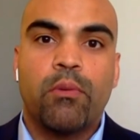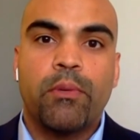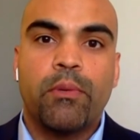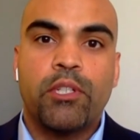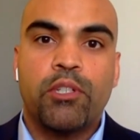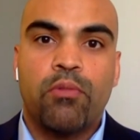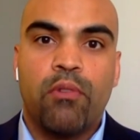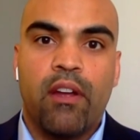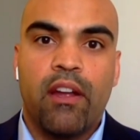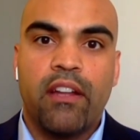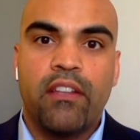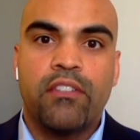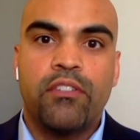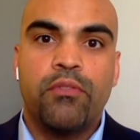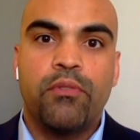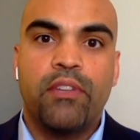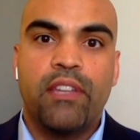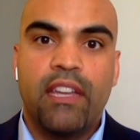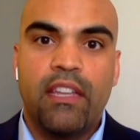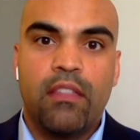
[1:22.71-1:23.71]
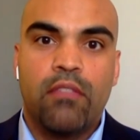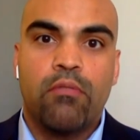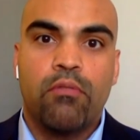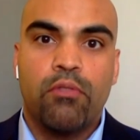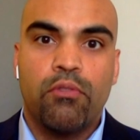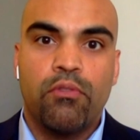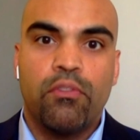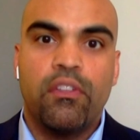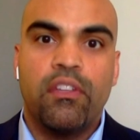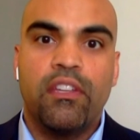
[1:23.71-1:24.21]
where we're trying to get
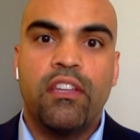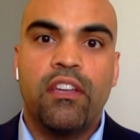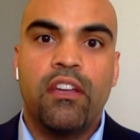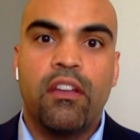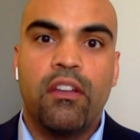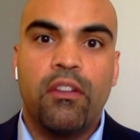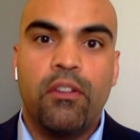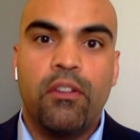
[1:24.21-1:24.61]
through the